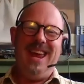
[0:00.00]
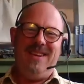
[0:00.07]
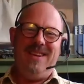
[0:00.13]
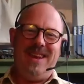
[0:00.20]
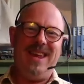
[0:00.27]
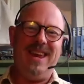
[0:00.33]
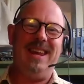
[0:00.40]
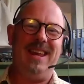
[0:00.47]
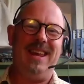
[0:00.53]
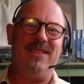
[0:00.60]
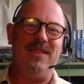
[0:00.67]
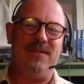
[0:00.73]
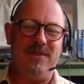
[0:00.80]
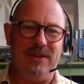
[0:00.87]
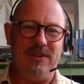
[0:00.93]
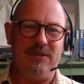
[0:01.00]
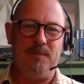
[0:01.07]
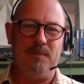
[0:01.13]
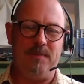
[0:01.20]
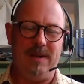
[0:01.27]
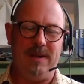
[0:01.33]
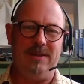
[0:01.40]
He he led the
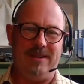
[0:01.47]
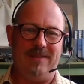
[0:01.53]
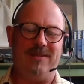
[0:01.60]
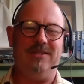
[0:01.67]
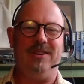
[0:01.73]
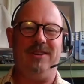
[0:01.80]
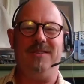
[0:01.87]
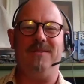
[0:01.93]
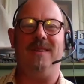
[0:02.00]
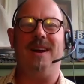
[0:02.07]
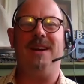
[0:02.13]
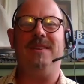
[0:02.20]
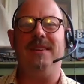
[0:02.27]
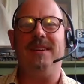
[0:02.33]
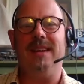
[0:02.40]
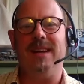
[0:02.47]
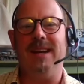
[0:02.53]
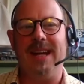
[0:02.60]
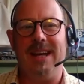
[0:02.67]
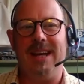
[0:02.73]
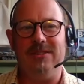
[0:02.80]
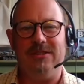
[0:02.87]
first B seventeen raid
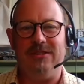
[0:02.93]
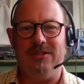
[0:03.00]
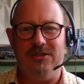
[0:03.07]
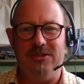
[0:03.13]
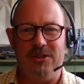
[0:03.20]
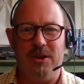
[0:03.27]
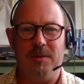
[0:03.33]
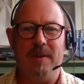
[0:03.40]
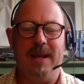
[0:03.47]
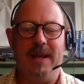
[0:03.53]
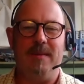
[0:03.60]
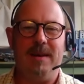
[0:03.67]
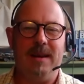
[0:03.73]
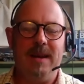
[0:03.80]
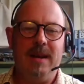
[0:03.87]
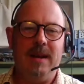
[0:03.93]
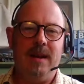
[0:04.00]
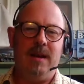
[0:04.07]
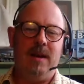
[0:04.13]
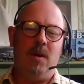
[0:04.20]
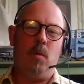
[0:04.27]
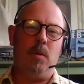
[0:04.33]
against Germany. I mean,
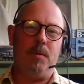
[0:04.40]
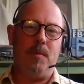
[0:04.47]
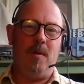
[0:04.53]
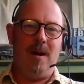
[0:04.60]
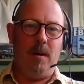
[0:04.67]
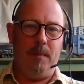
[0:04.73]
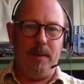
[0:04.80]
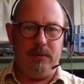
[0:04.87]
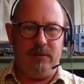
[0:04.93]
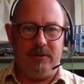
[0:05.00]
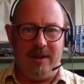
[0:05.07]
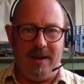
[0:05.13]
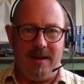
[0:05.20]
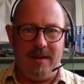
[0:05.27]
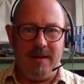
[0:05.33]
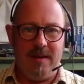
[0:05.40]
what a morale booster!